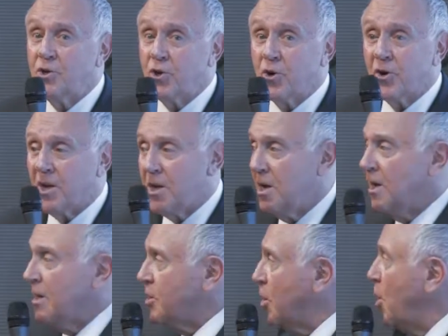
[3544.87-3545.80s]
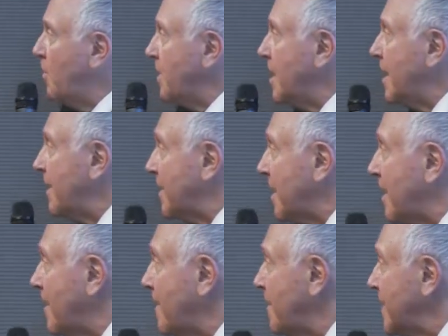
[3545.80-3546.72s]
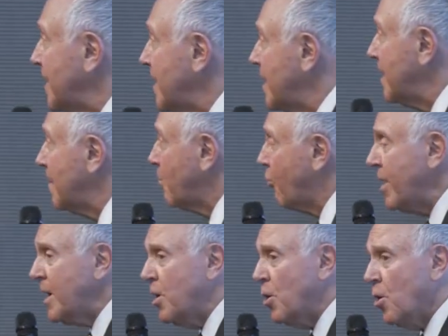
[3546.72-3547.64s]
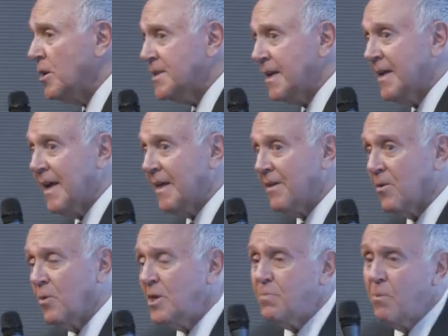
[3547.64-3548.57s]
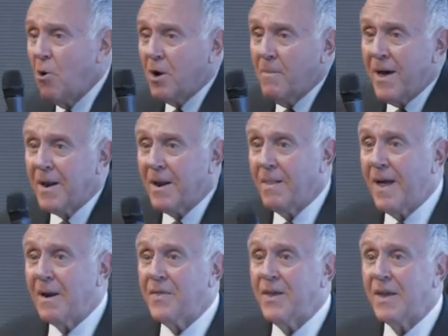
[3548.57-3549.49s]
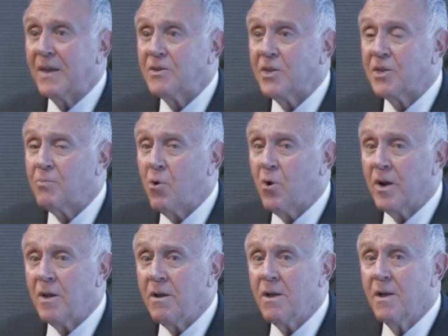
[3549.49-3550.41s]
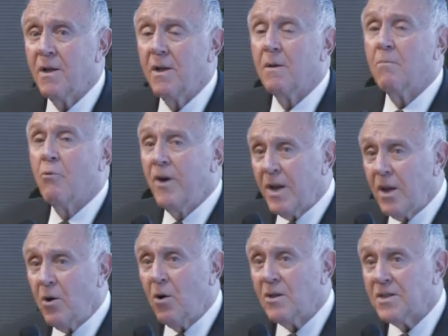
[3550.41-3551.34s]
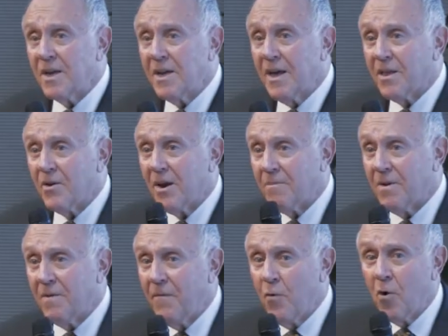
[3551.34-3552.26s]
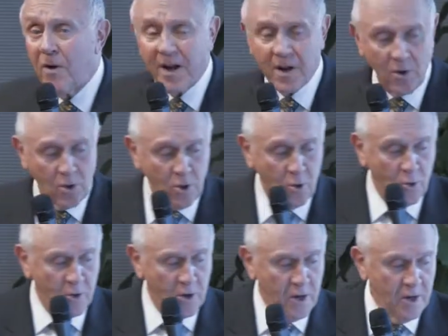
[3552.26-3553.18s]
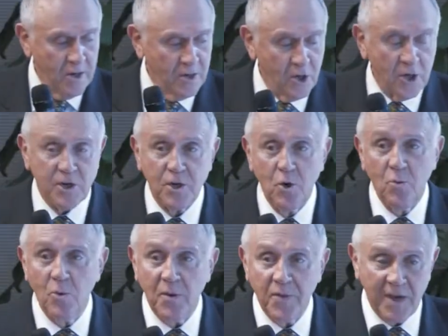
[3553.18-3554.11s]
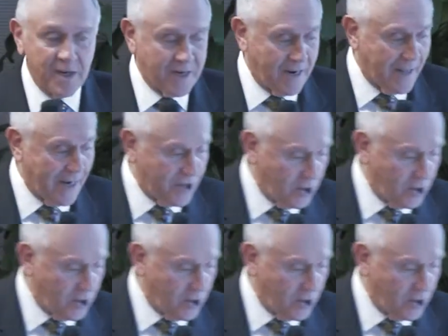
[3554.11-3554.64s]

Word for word: journey to help you get there. Bring it all together. We spoke about a lot of things this morning bring it all together, and before I conclude, just two more things I'd like